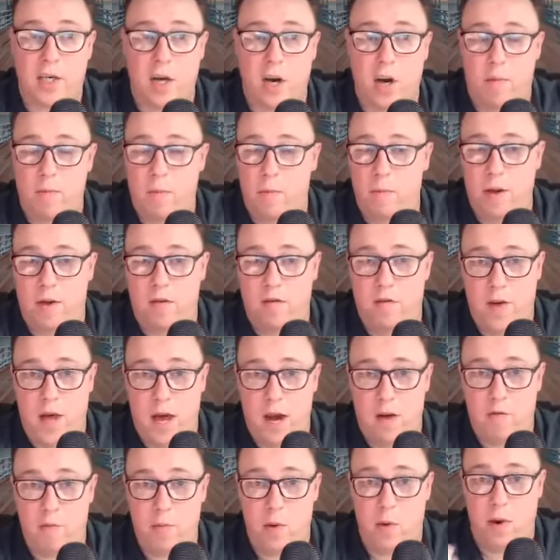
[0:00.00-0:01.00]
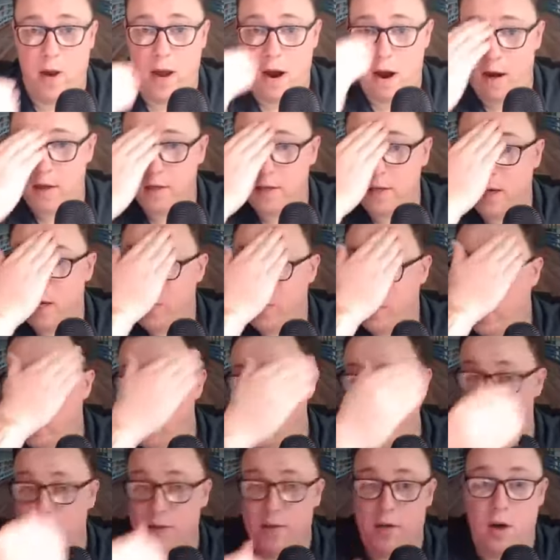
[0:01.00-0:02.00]
I'm a big fan of Milton Erickson, as you
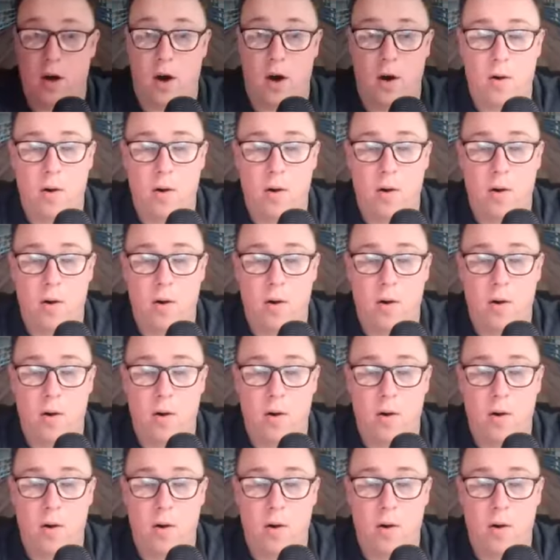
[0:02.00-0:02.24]
guys know.